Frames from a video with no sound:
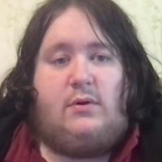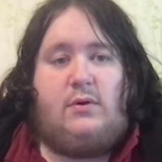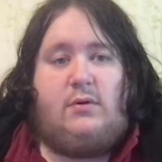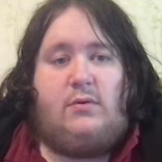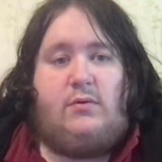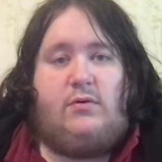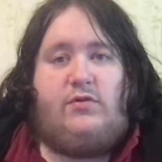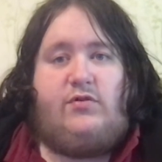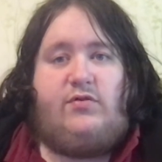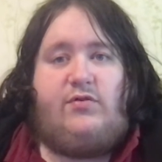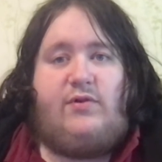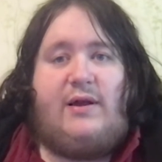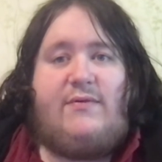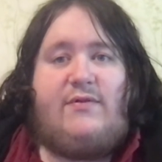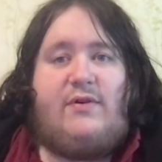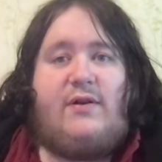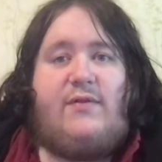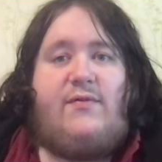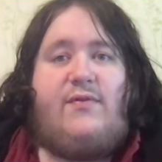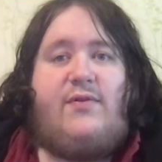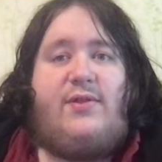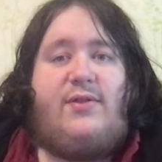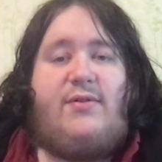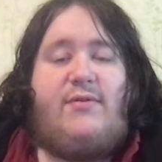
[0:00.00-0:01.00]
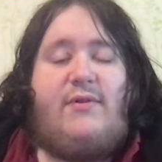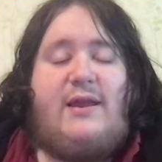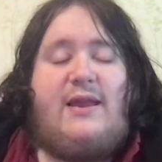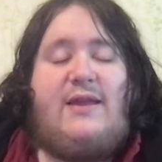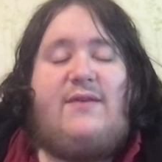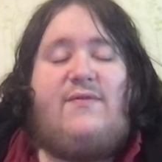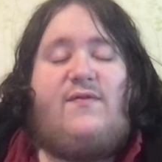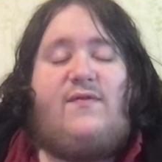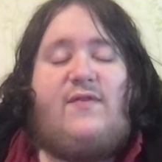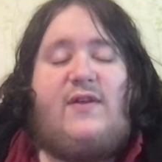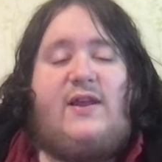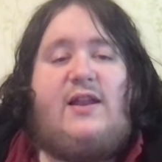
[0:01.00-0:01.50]
Would you rather have 3
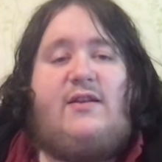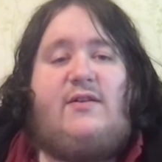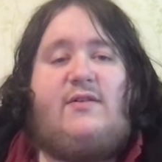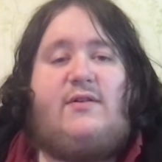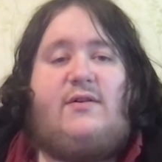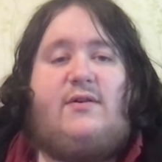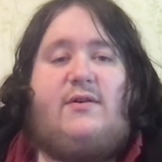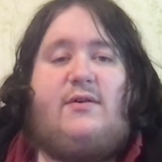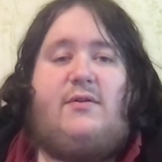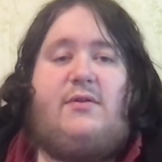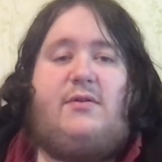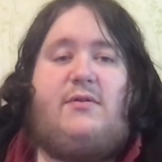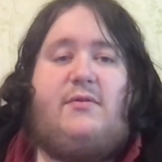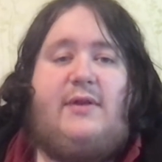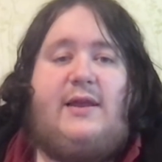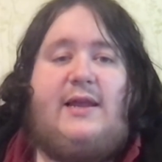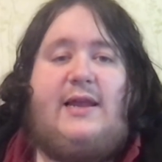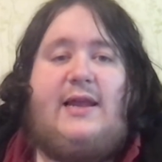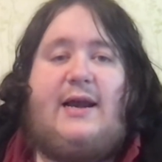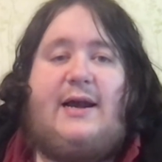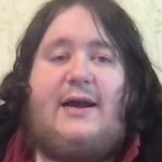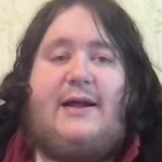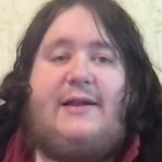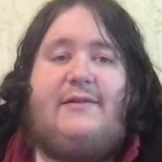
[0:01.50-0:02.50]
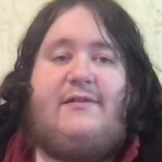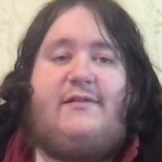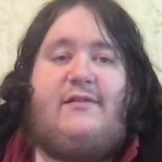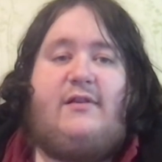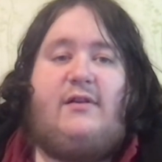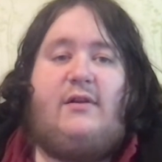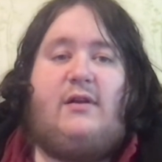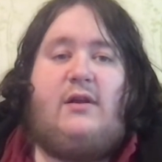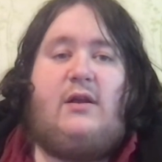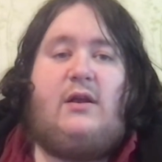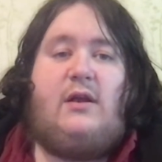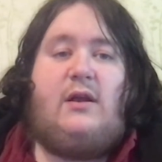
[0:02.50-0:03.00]
feet or 3 hands?
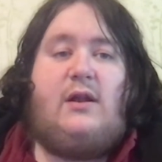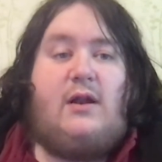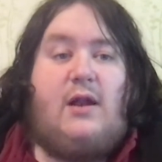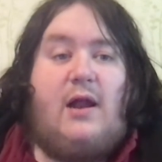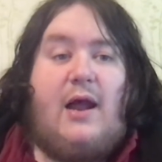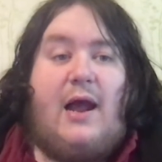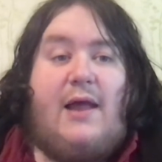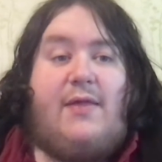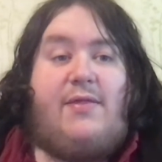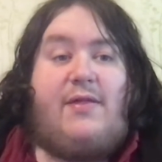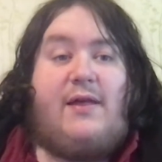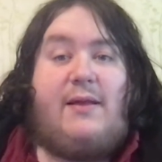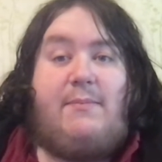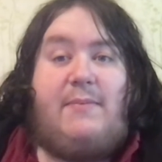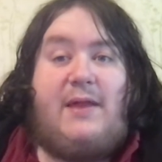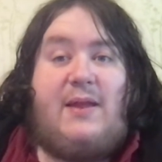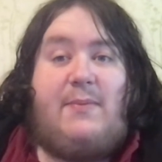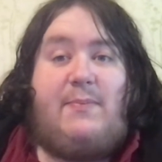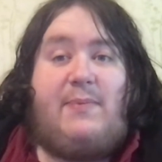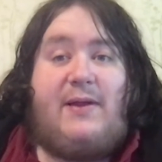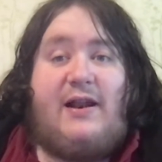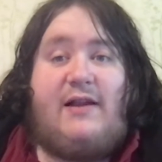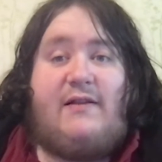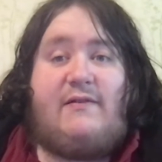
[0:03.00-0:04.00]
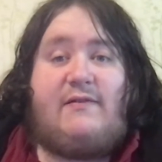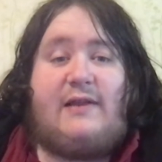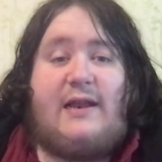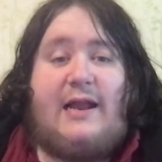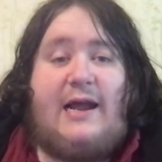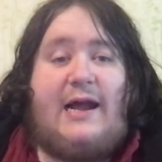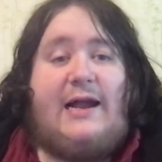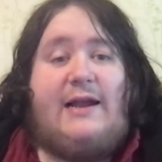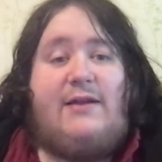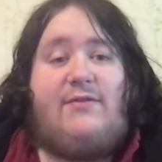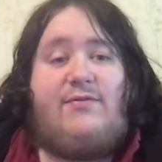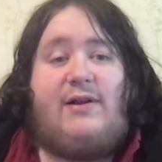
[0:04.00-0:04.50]
Now I think me personally,
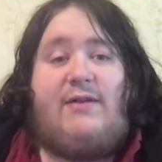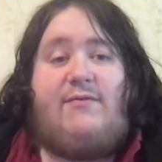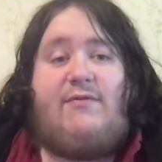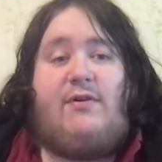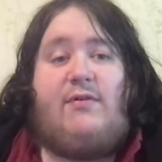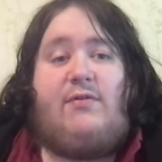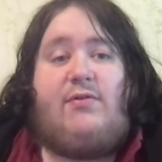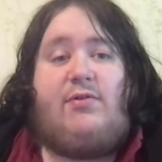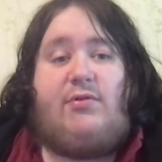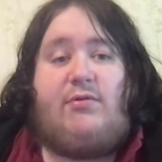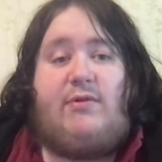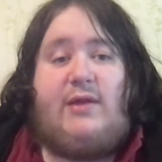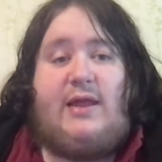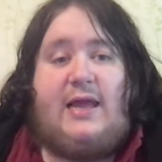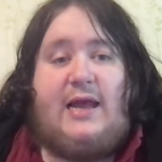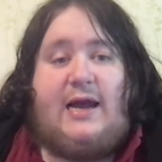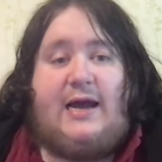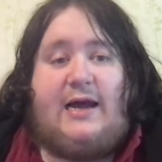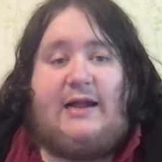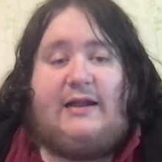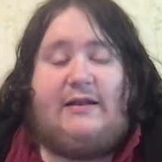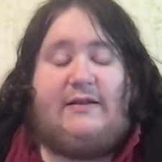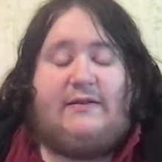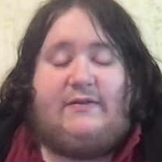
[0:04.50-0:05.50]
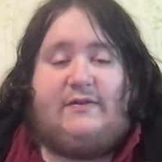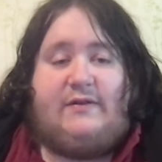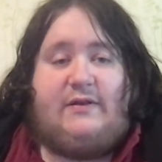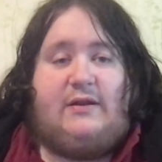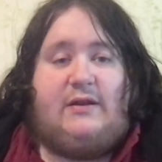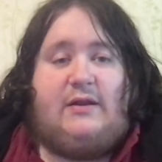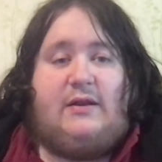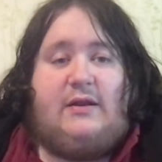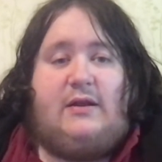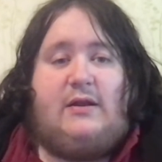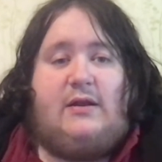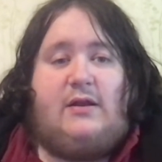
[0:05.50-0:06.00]
I'd rather 3 hands.
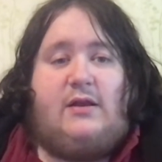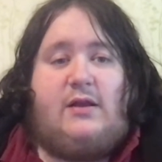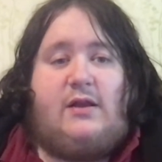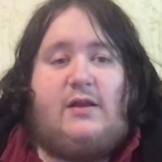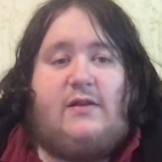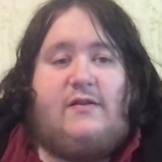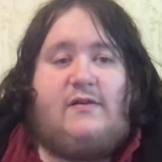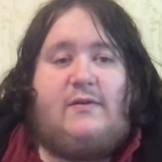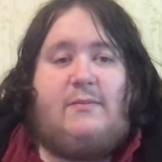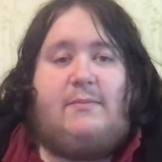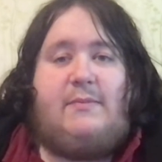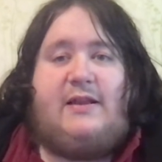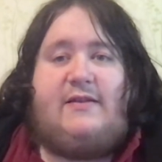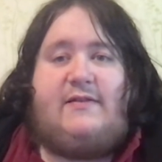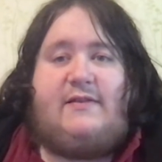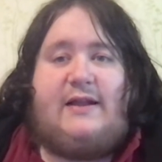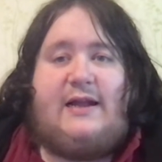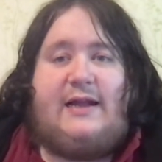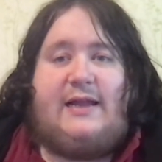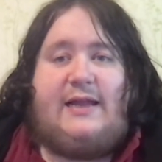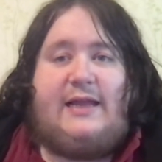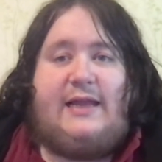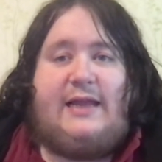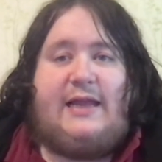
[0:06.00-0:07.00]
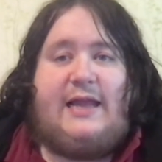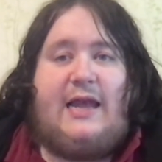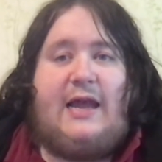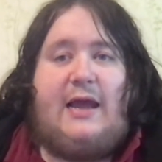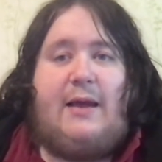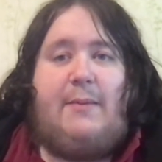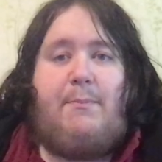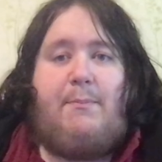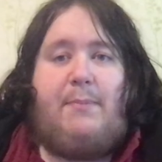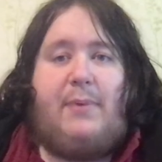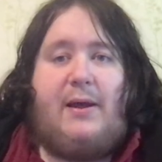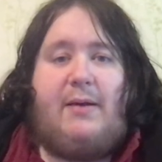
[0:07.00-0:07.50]
Because it means that I can get a
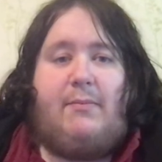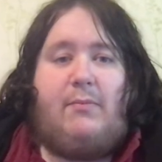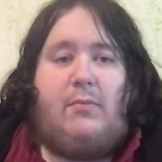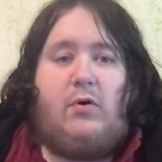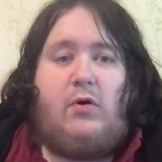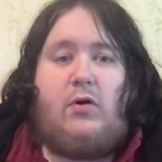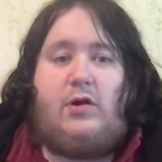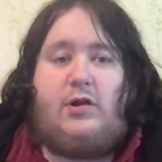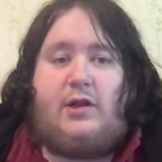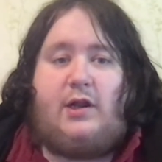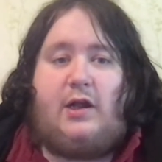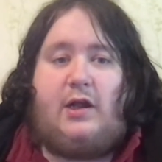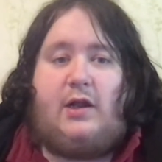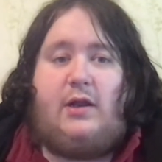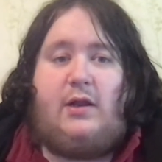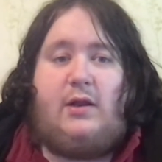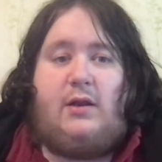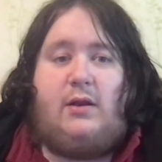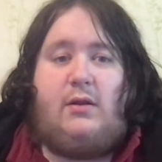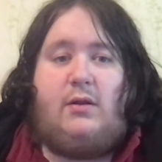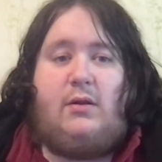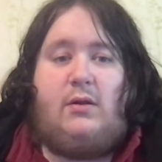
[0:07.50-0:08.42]
bit more done.